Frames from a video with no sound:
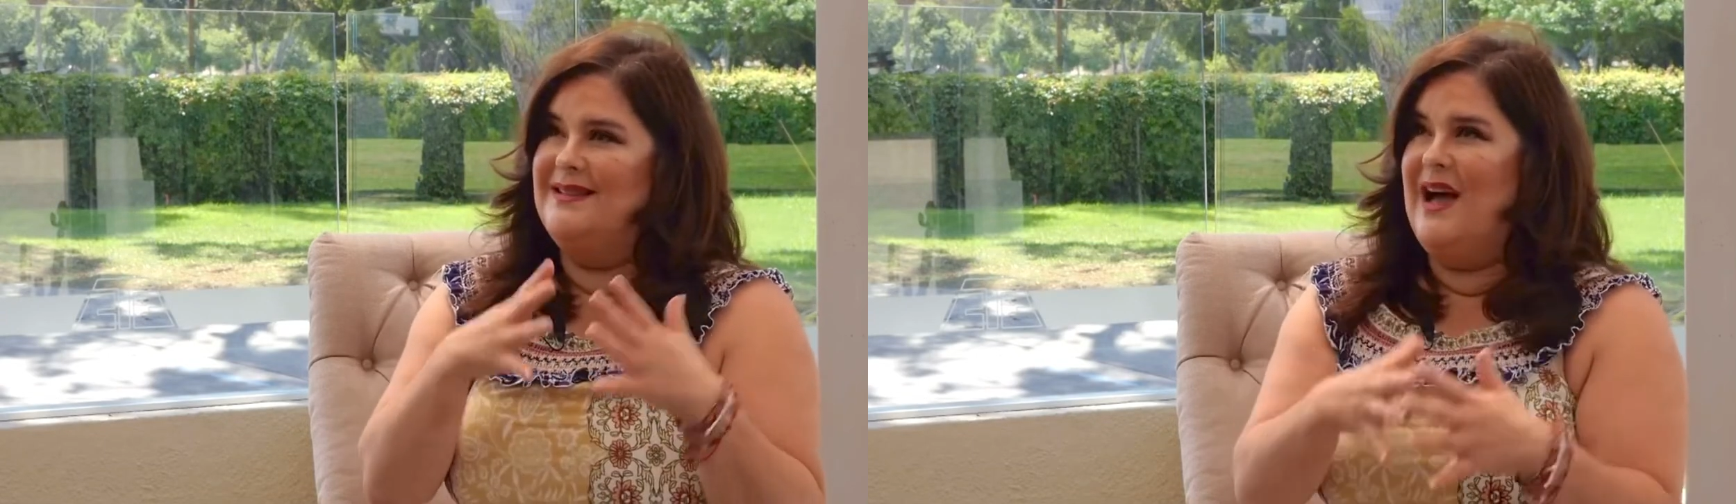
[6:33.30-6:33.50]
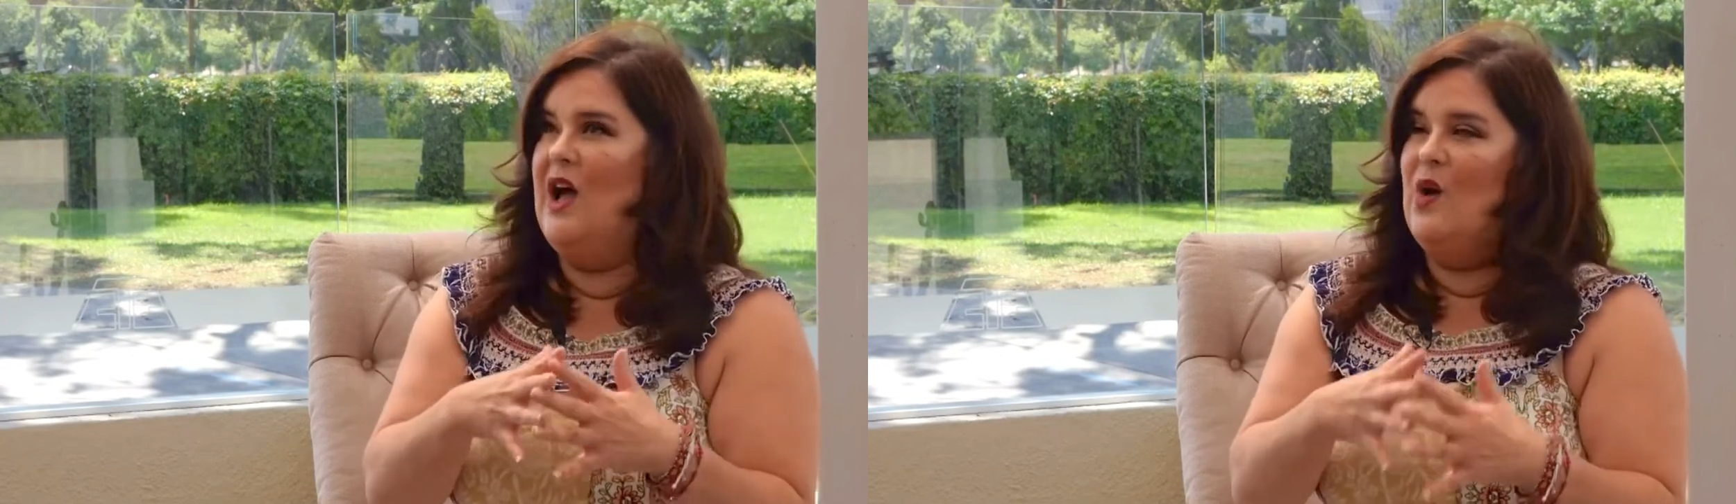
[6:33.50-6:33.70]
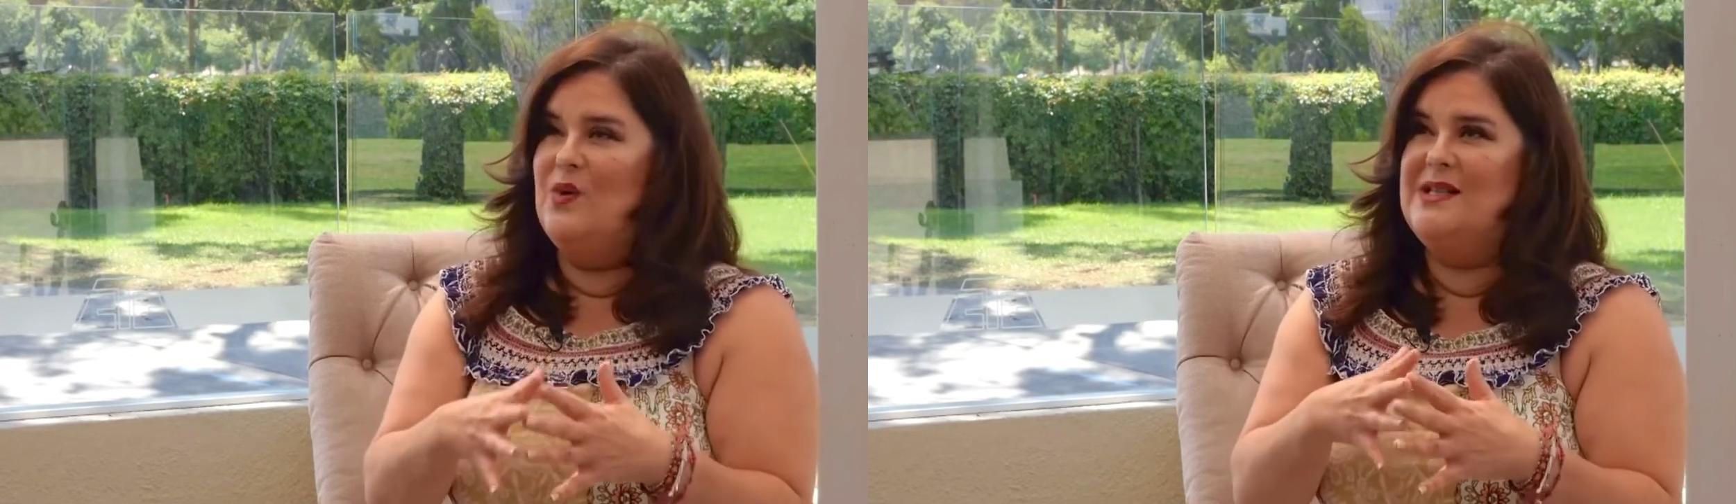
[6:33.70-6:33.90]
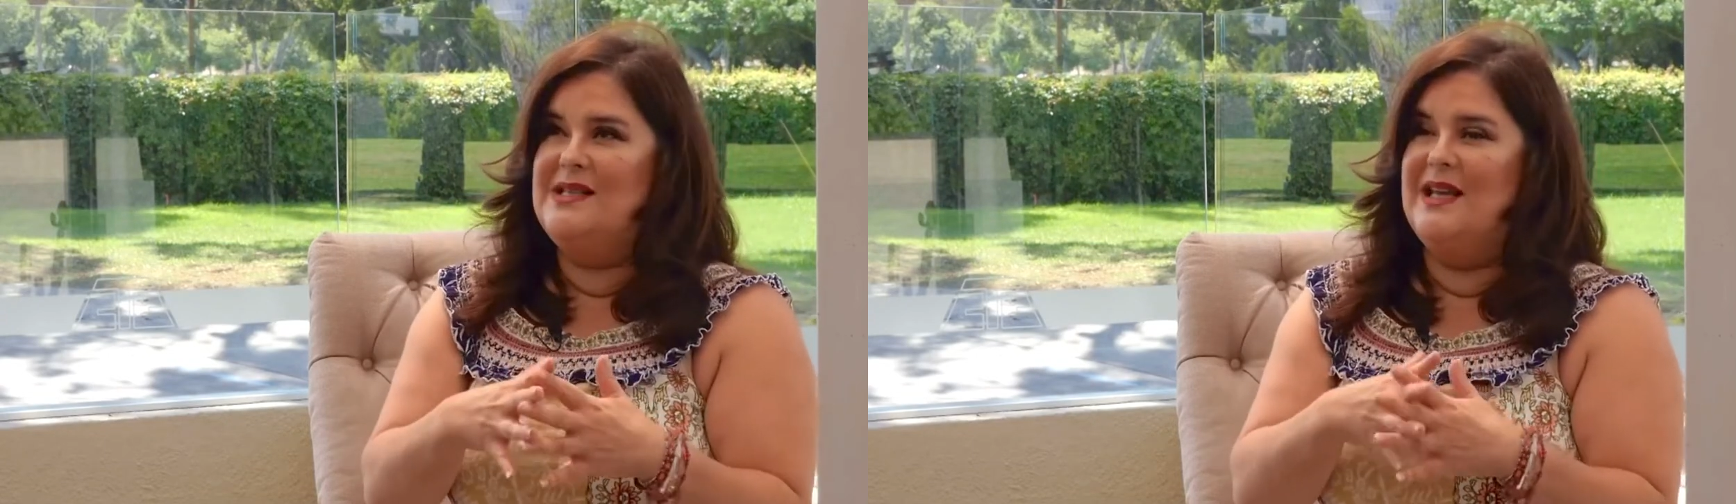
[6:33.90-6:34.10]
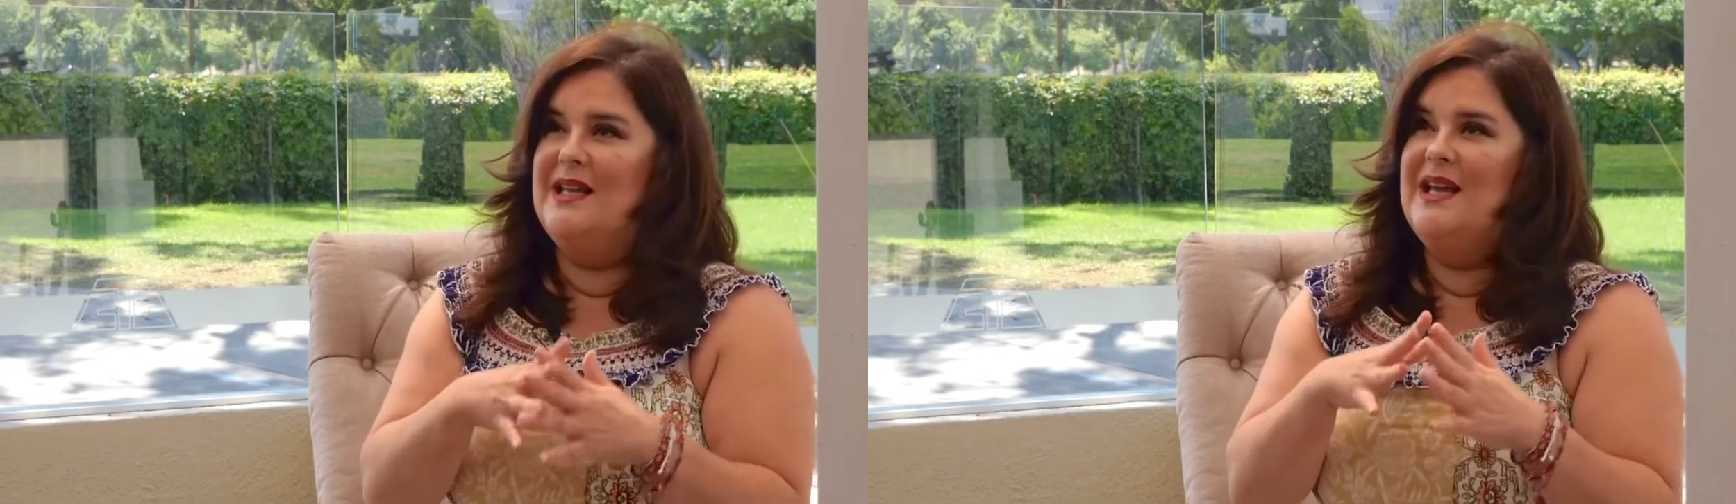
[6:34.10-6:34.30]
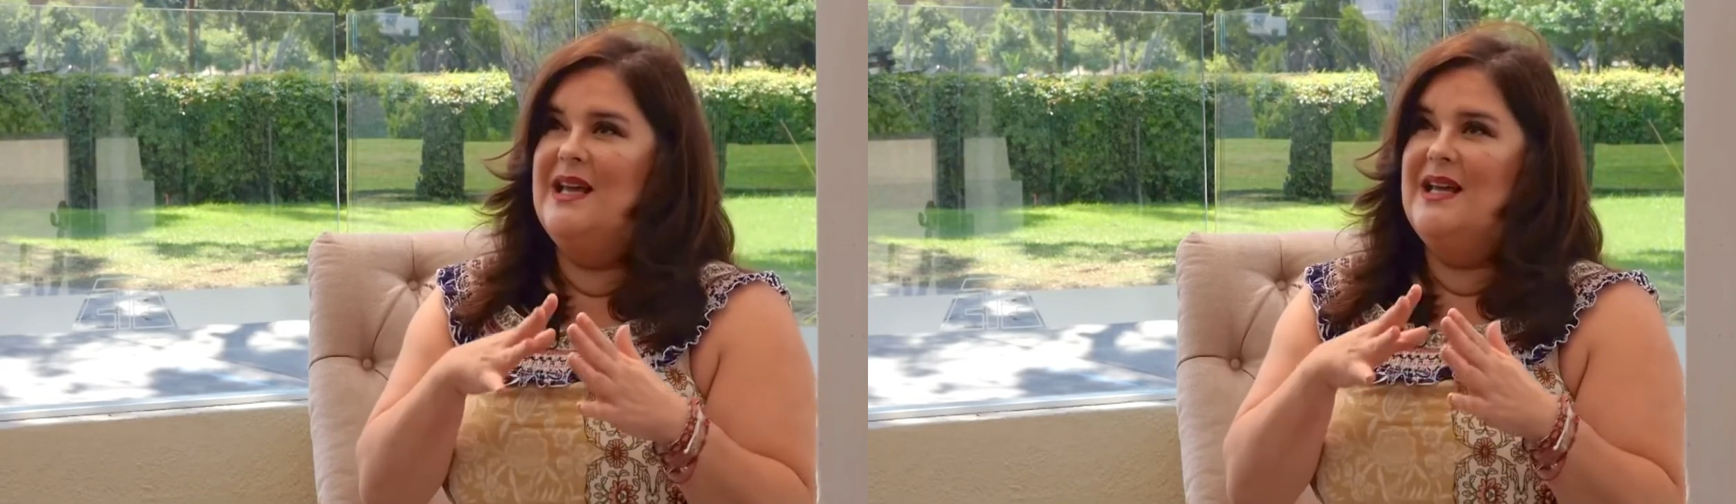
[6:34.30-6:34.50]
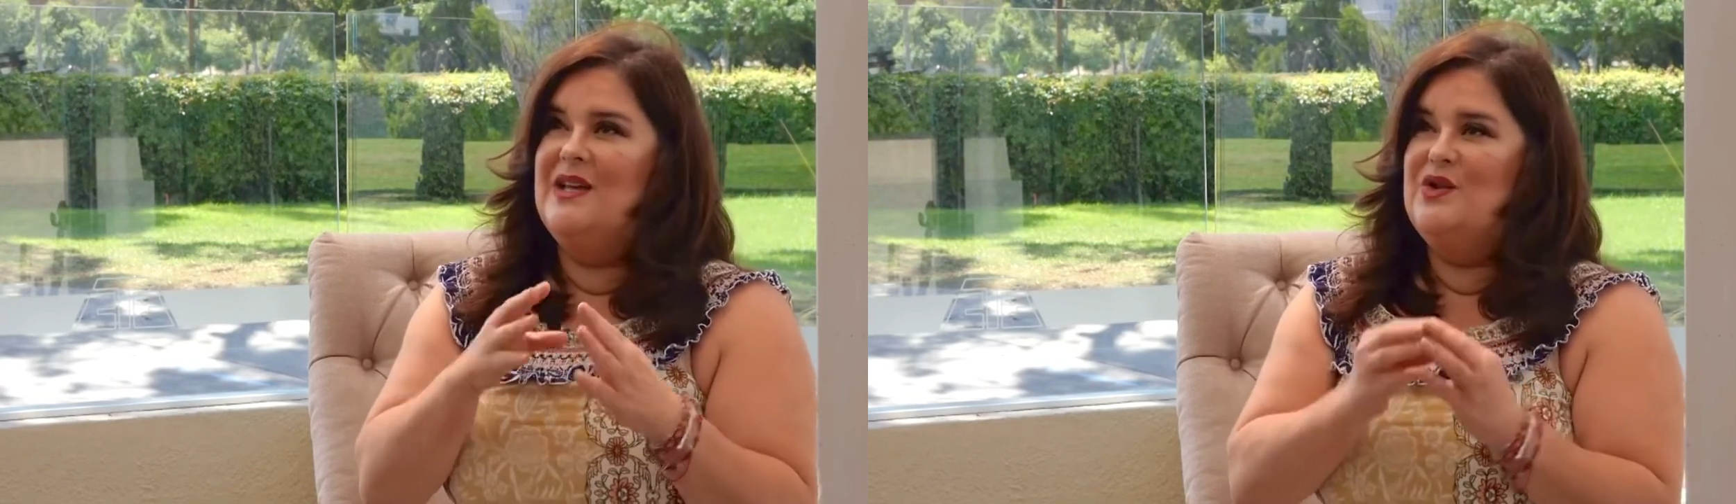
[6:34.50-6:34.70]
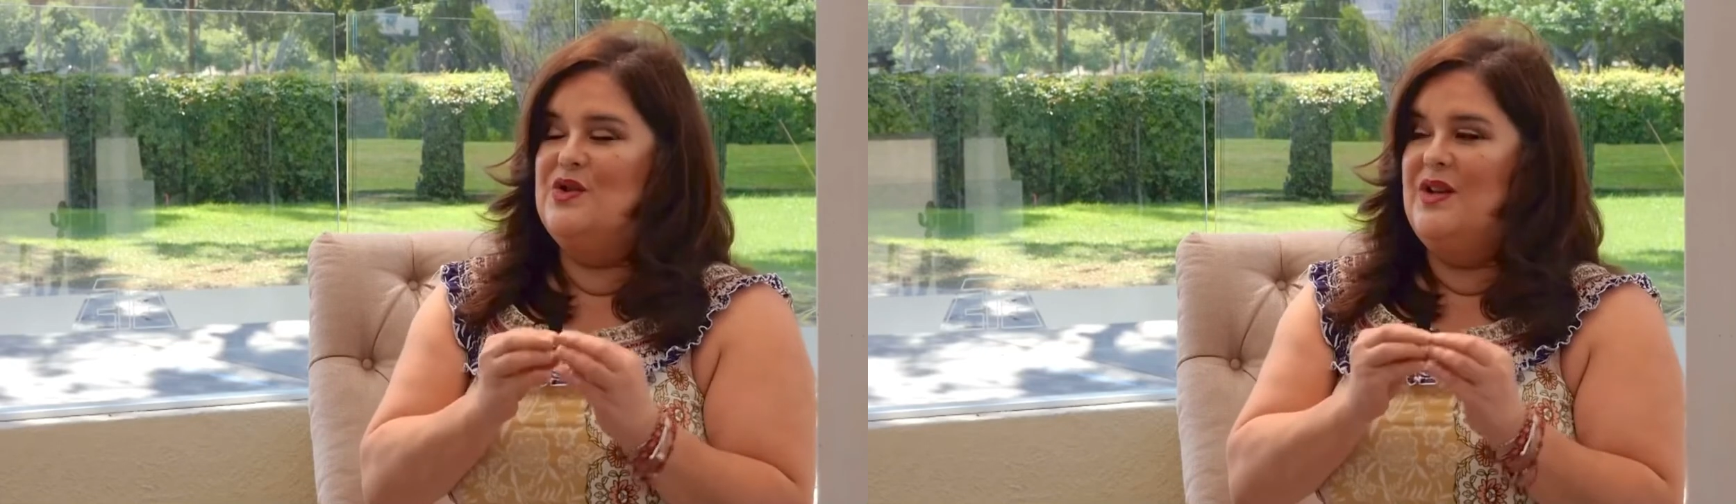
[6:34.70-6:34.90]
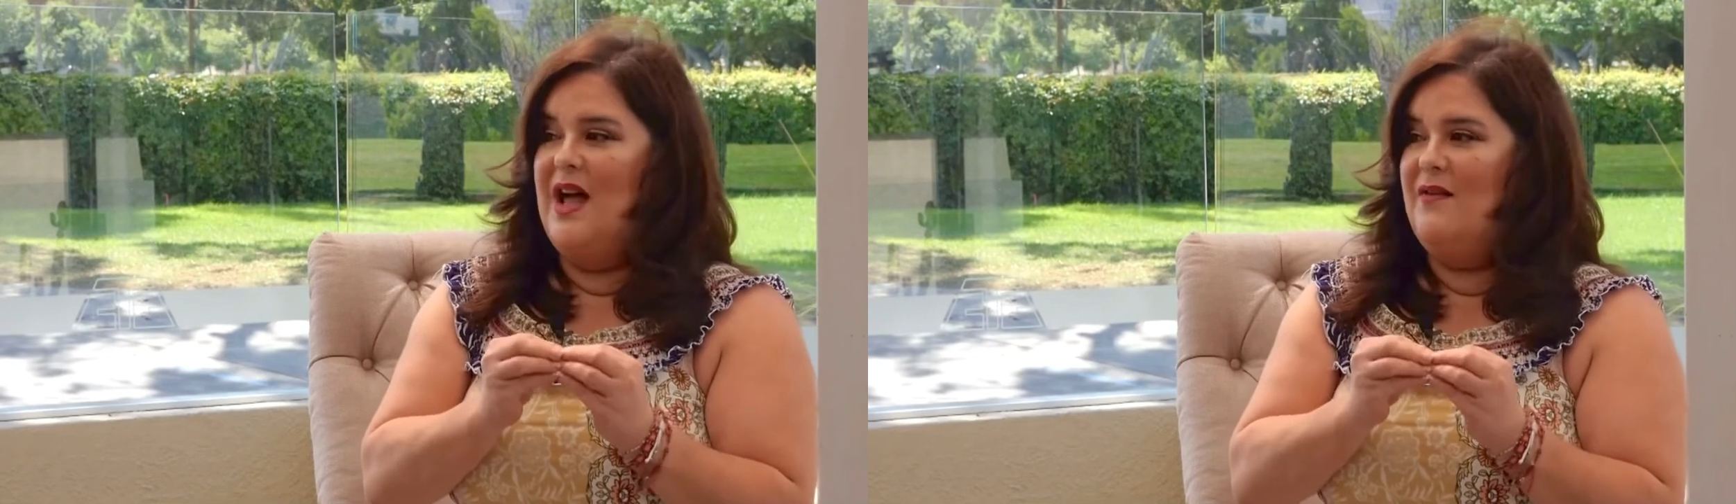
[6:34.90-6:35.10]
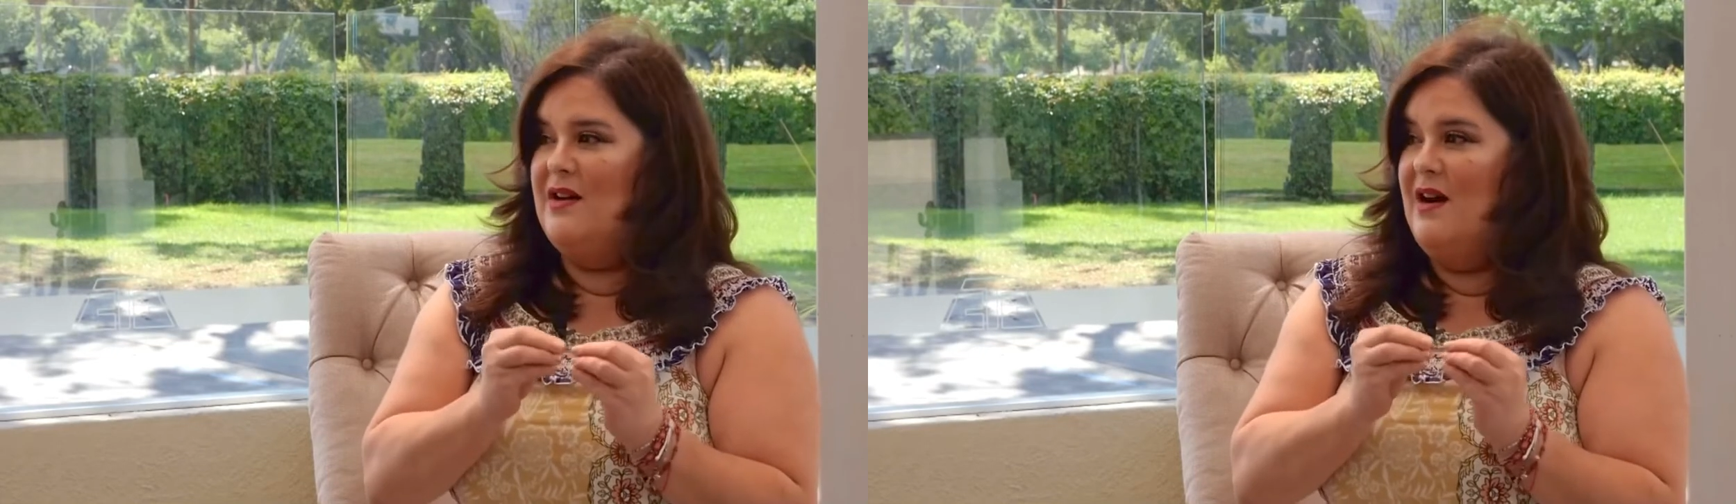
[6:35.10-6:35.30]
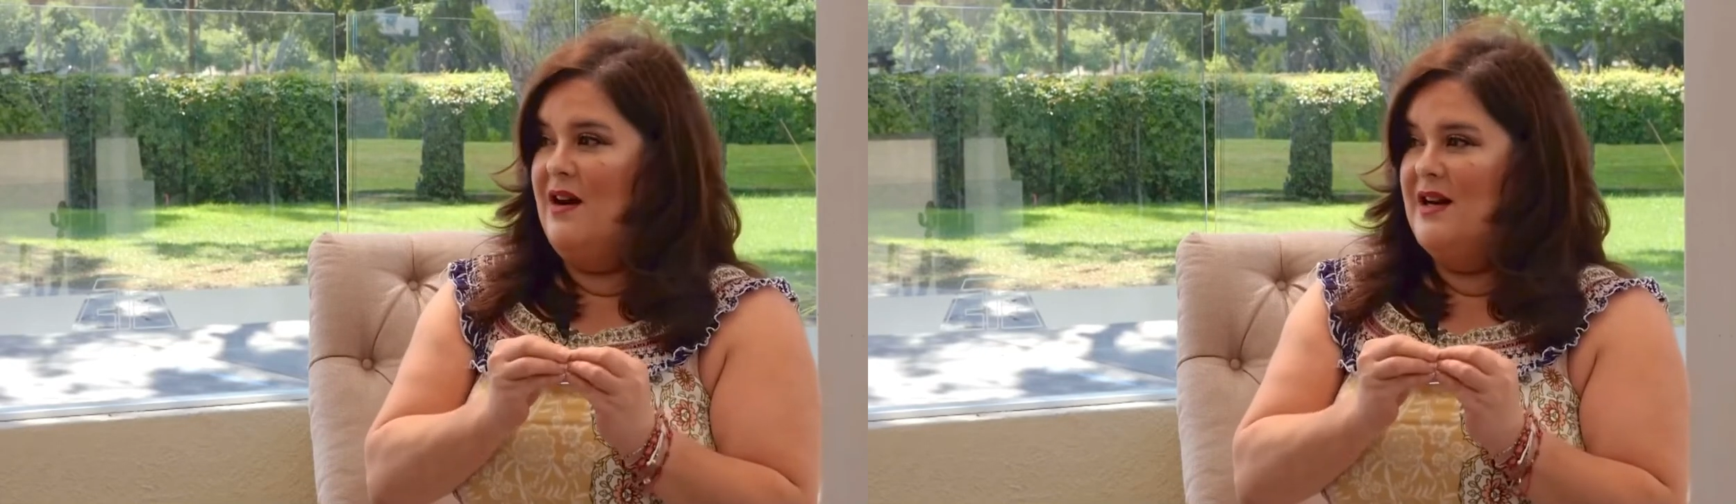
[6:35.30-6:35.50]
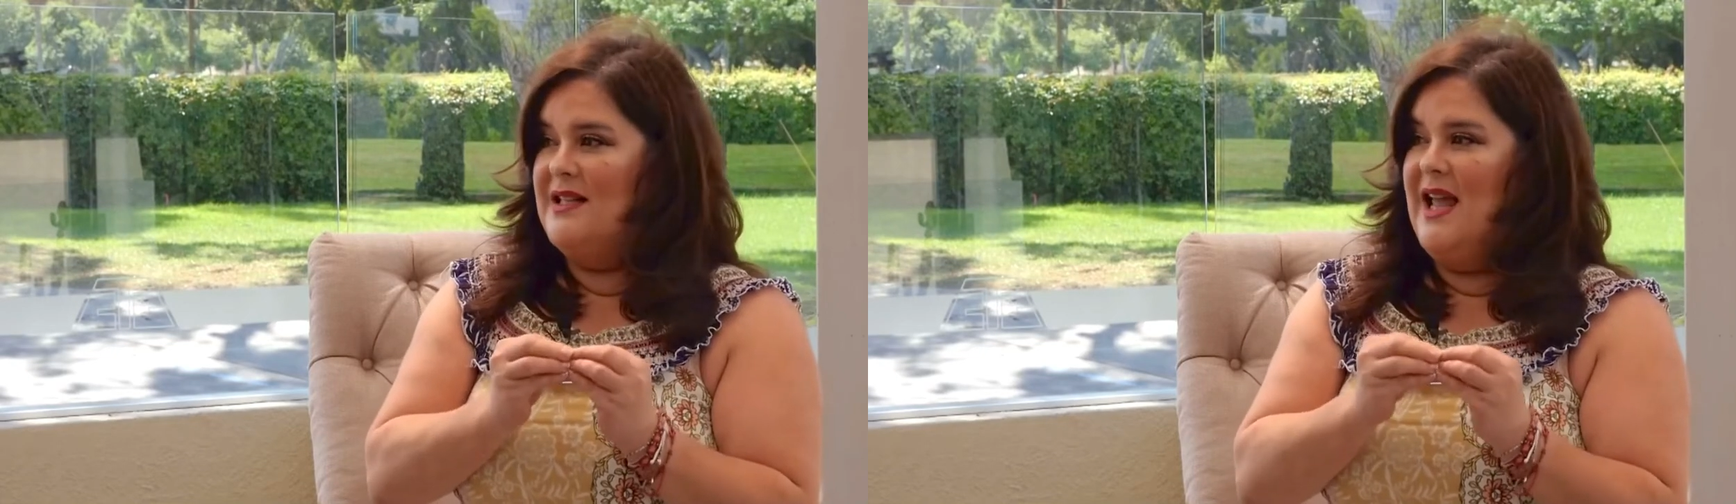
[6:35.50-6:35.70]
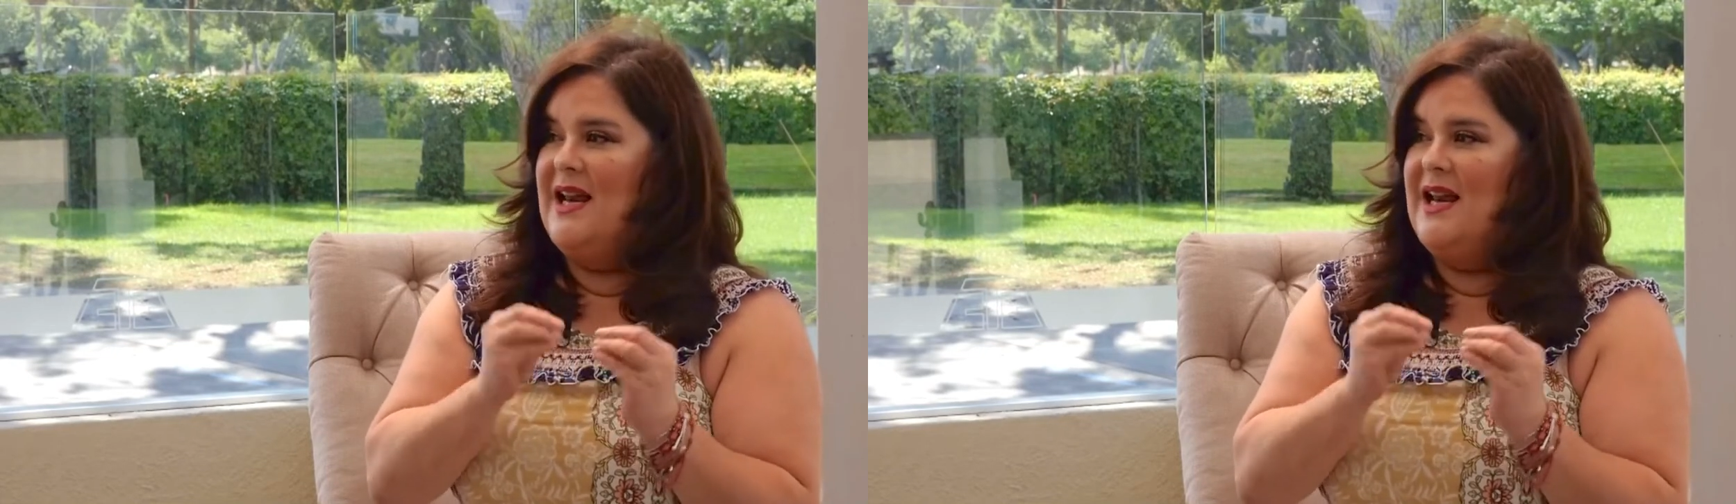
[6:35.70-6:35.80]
I always say you should have an art